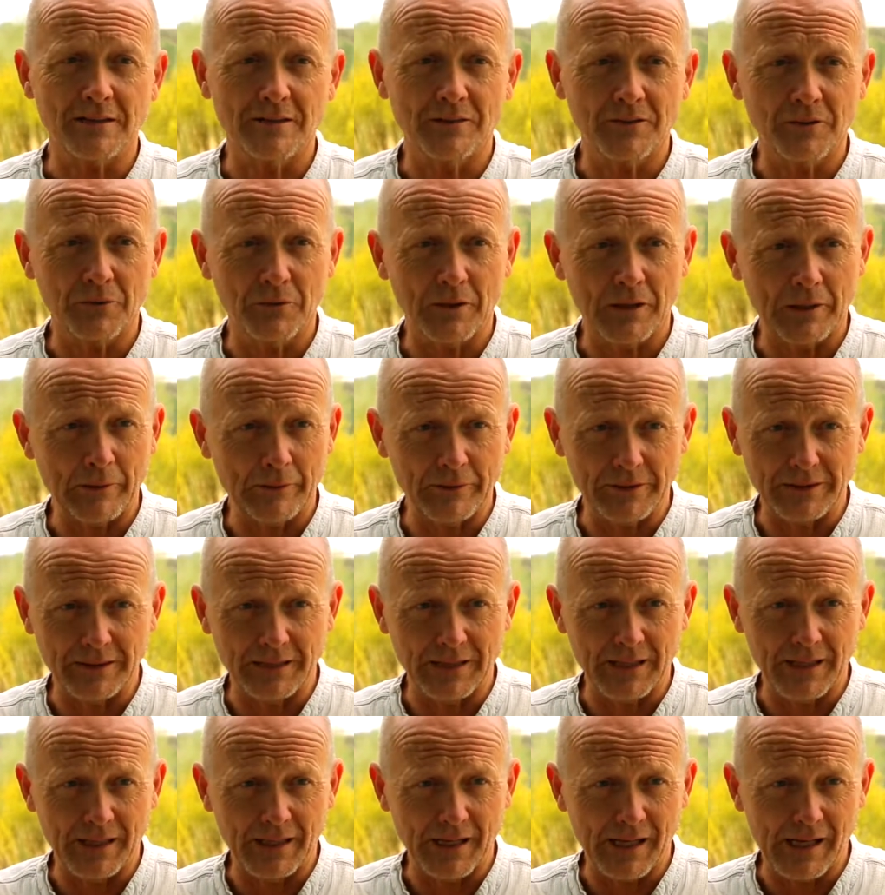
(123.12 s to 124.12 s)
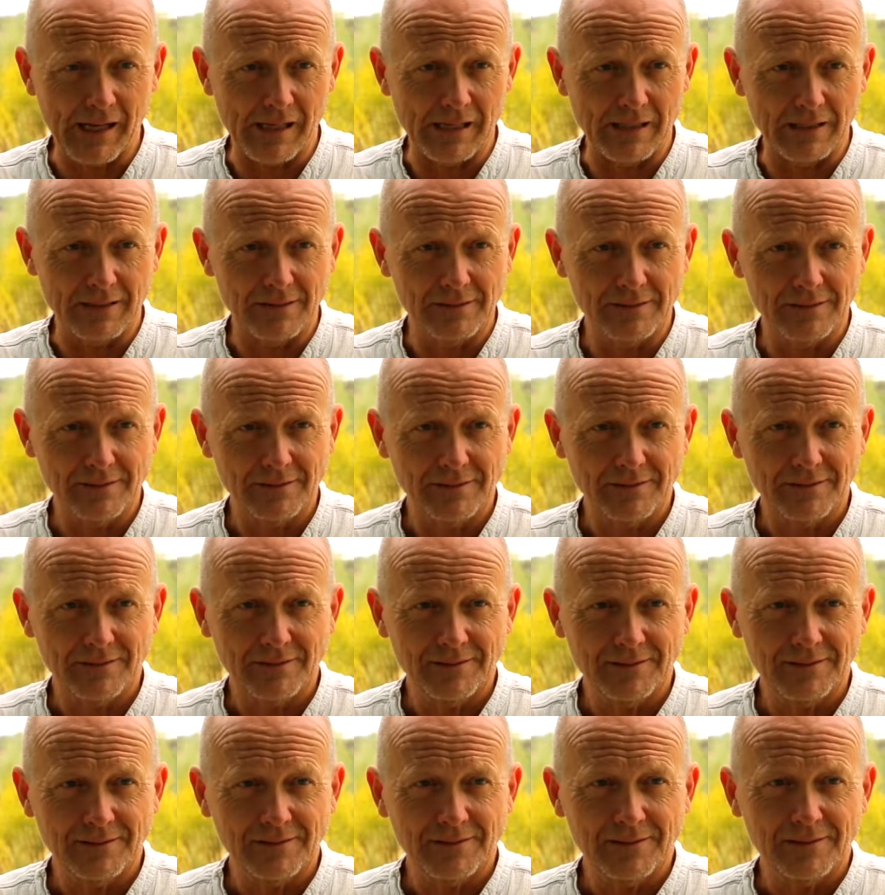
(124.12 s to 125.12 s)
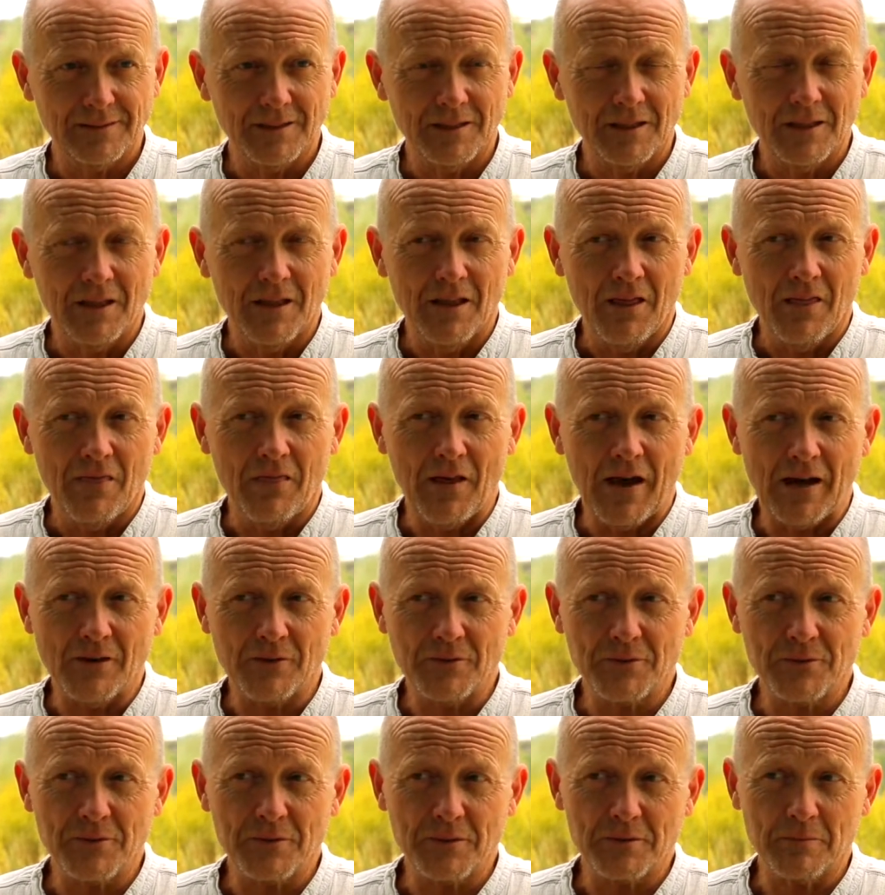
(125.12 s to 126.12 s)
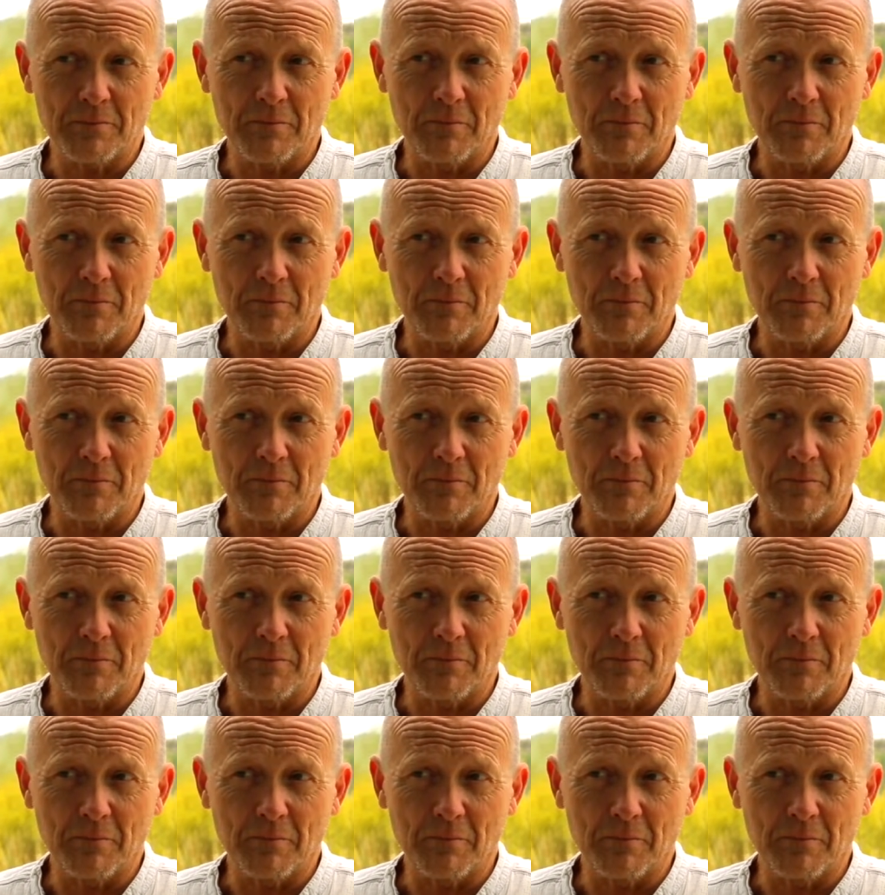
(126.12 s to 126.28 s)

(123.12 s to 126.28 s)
into our DNA. Thousands